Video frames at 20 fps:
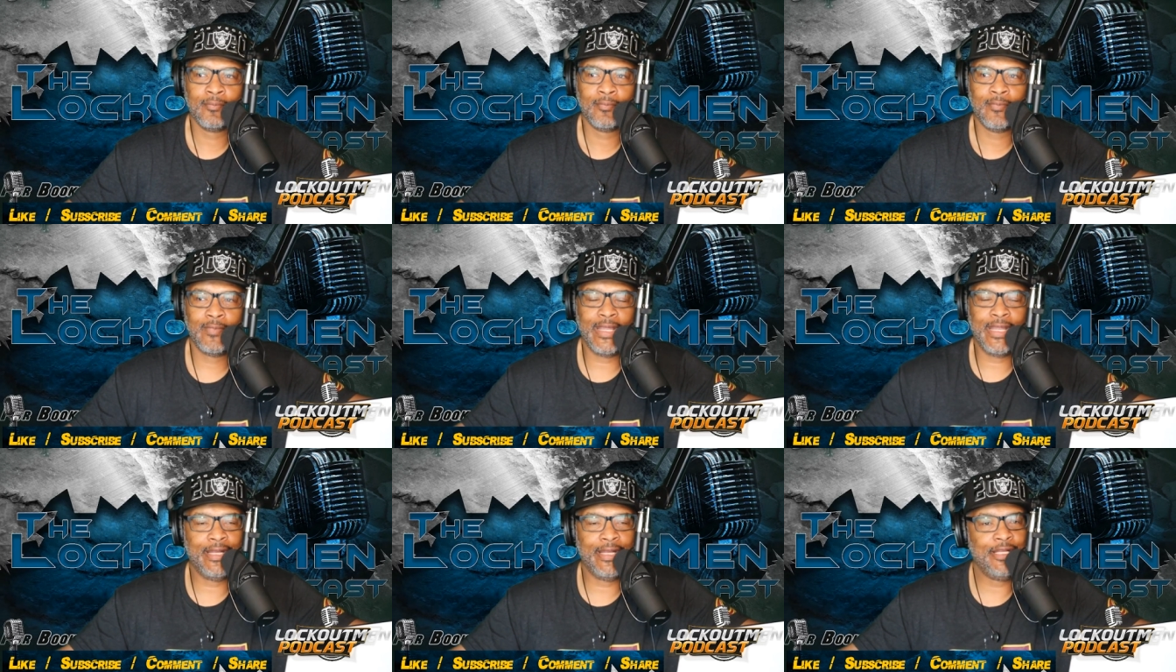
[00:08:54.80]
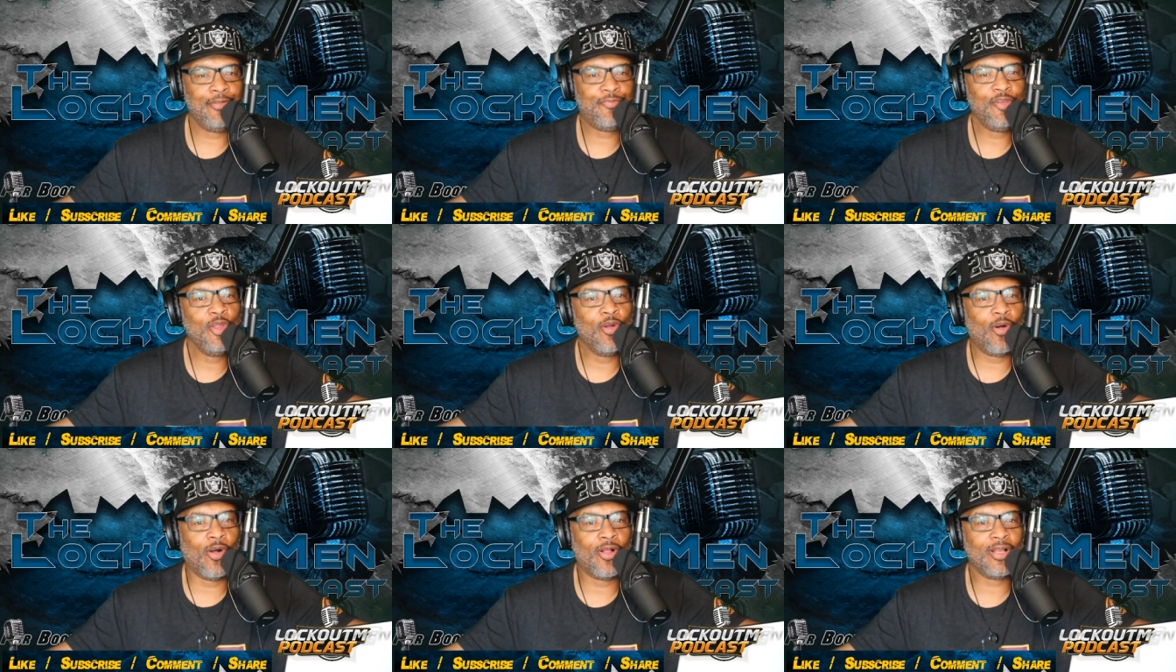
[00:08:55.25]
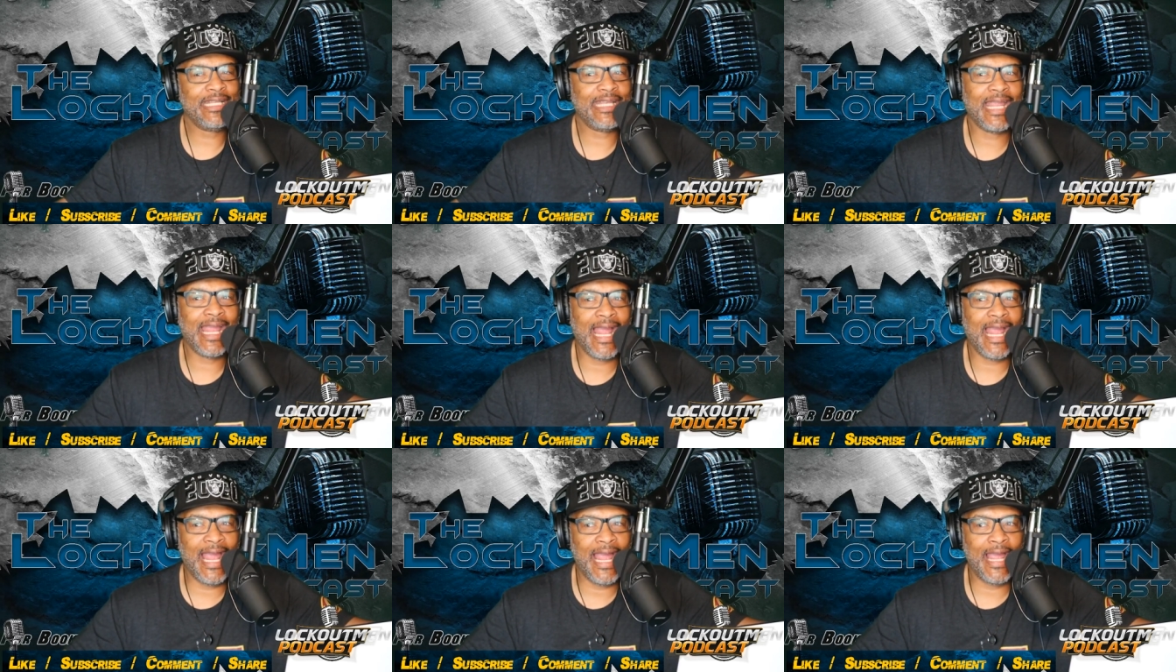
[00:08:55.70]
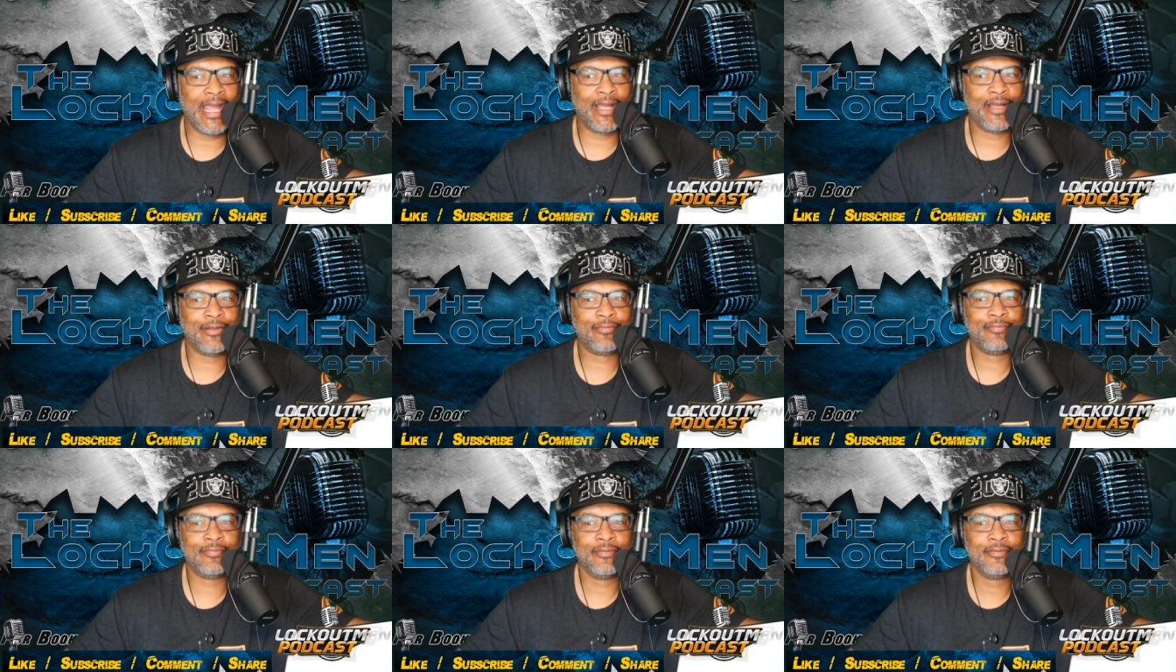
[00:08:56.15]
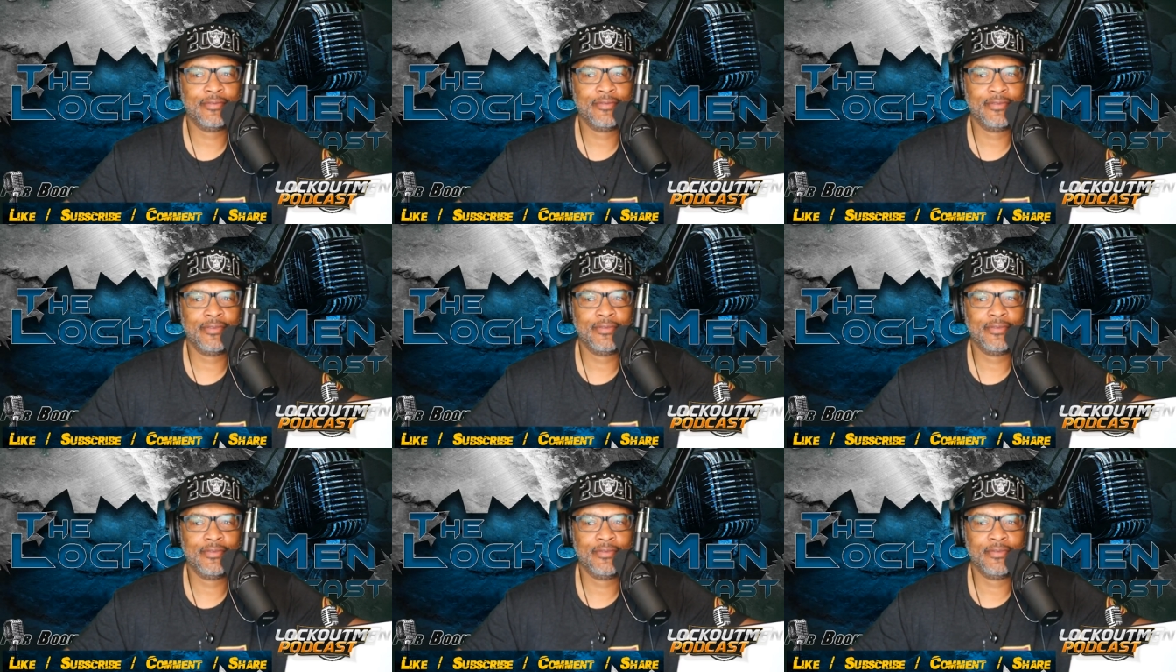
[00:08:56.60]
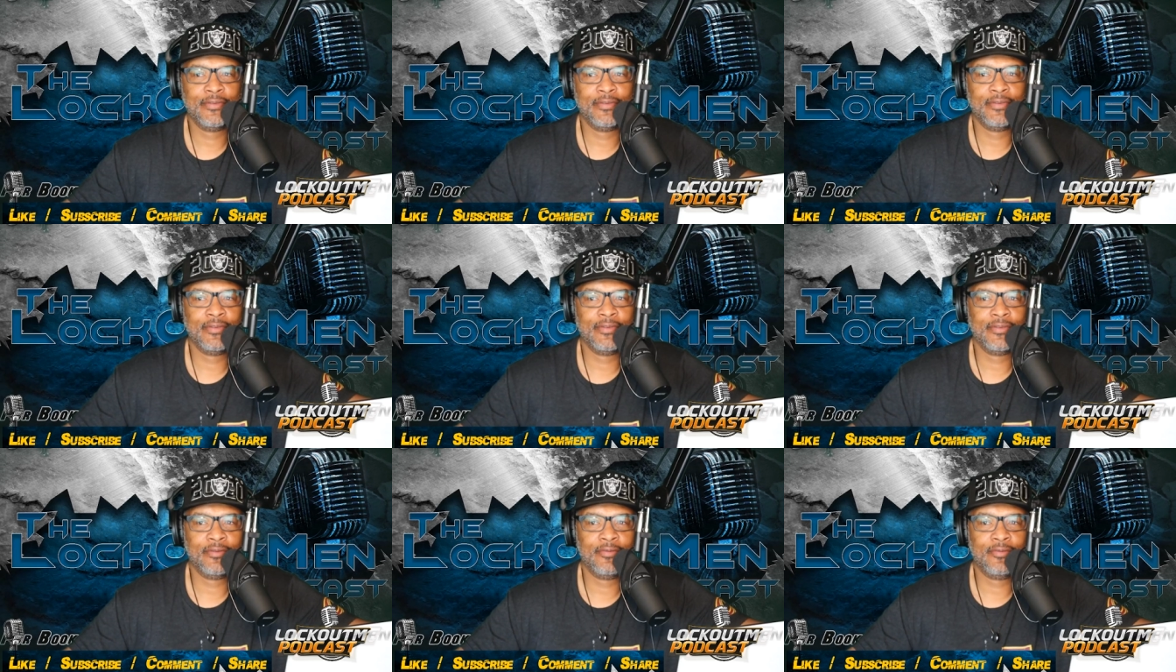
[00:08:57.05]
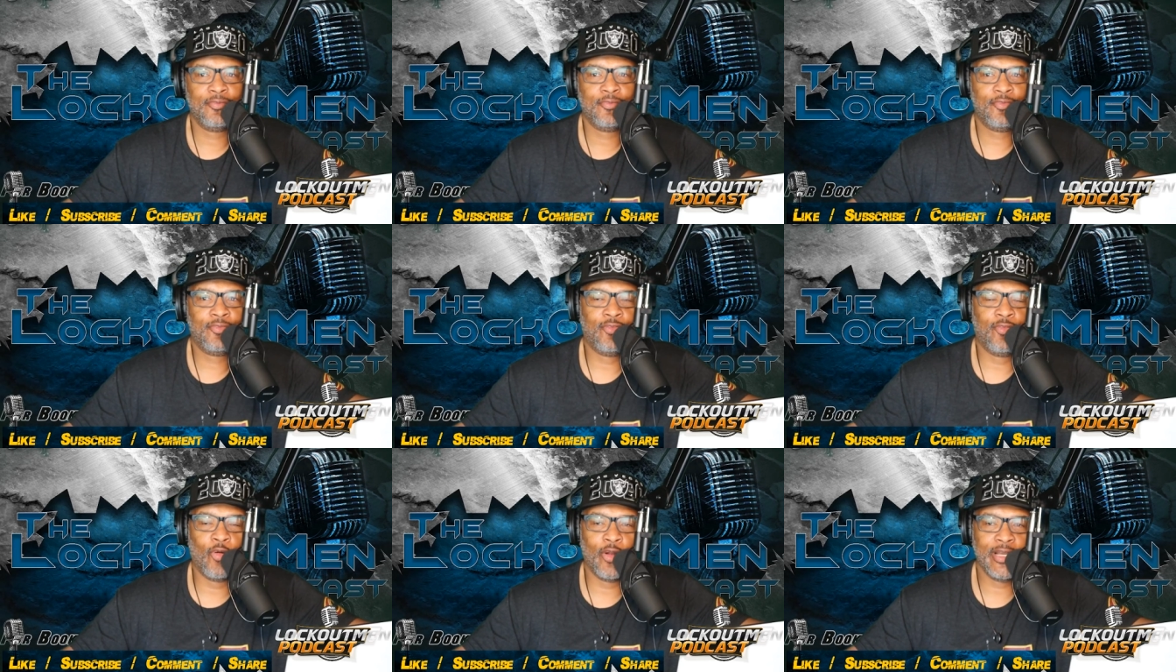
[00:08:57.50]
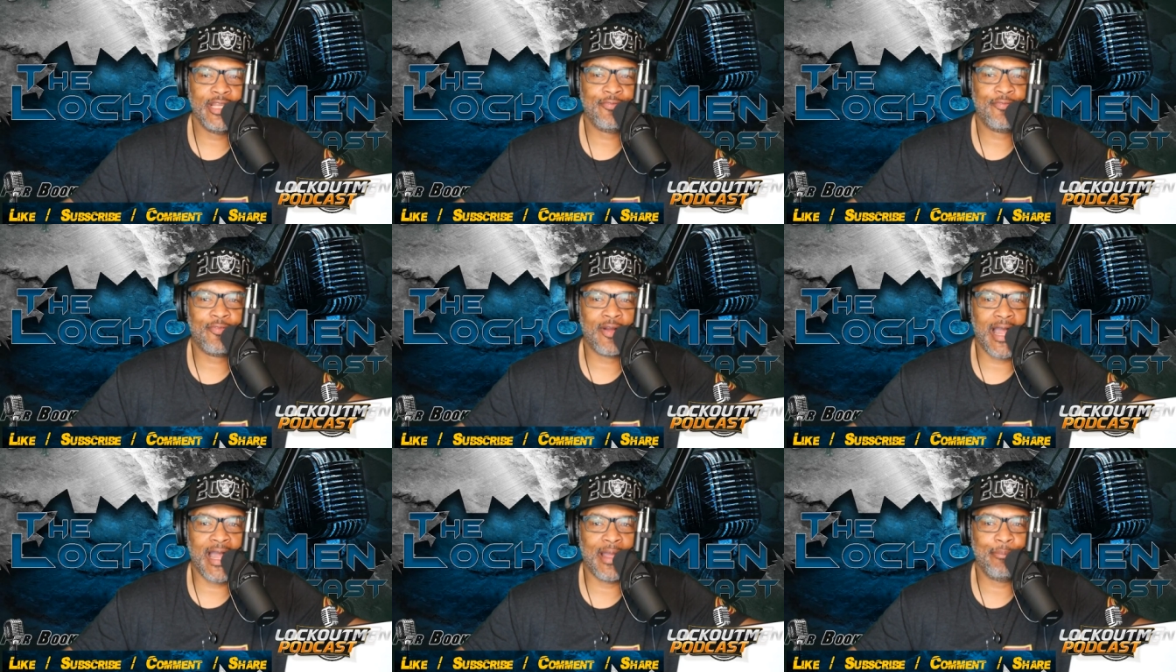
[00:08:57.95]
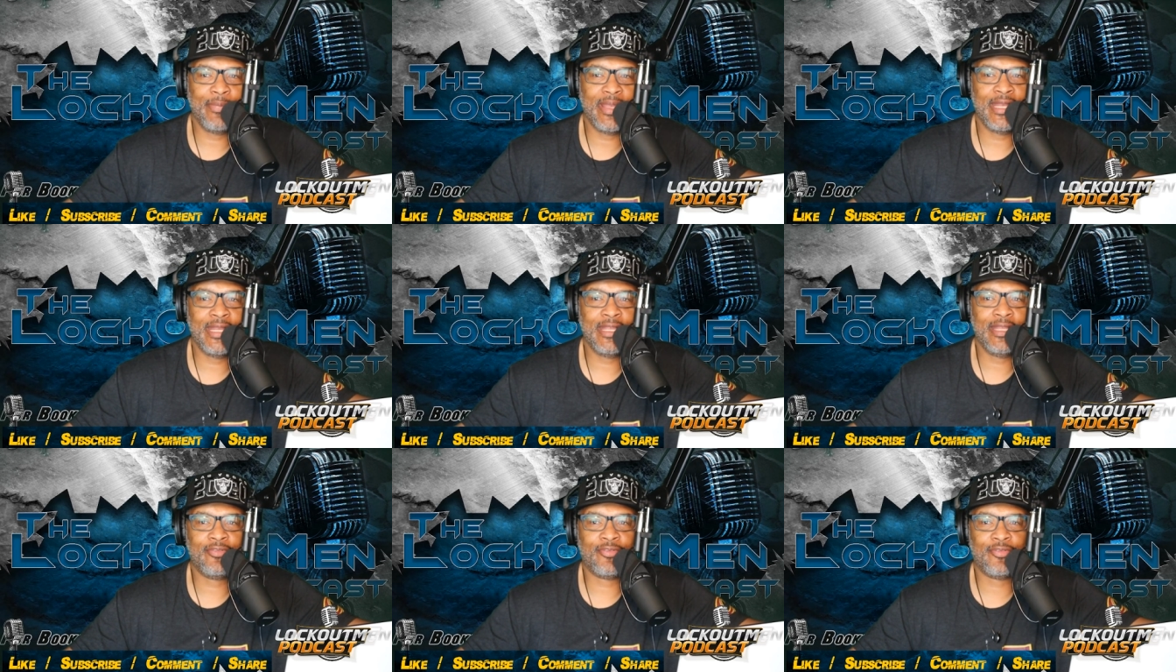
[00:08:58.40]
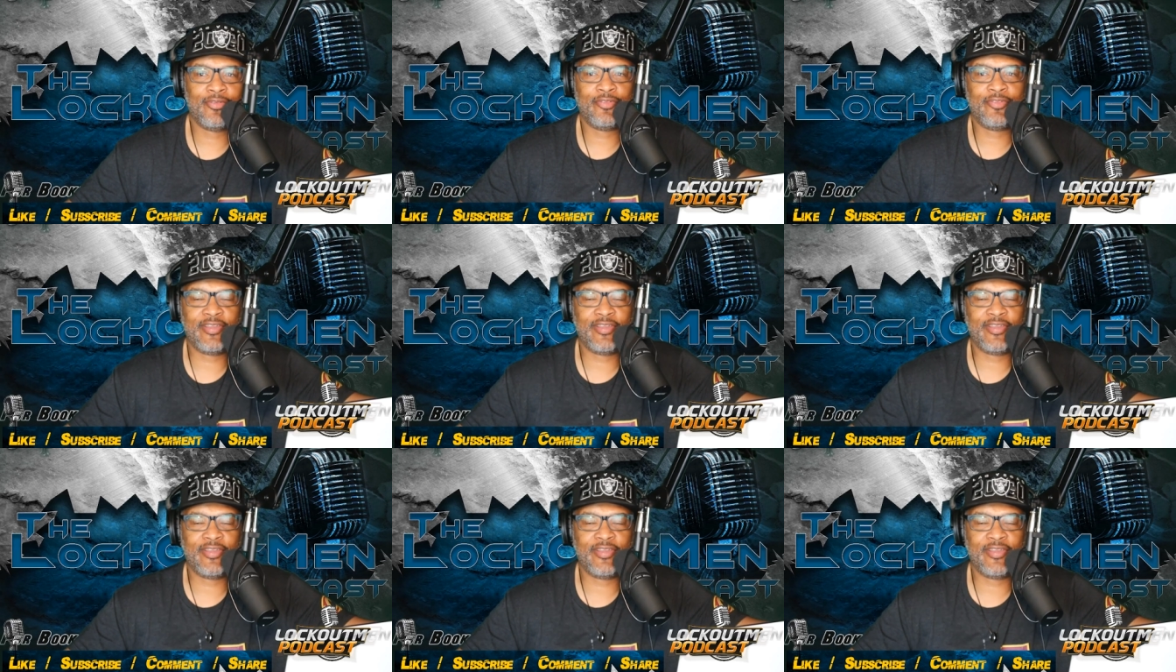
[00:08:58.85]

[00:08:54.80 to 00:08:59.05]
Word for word: And if you only have forty-five minutes,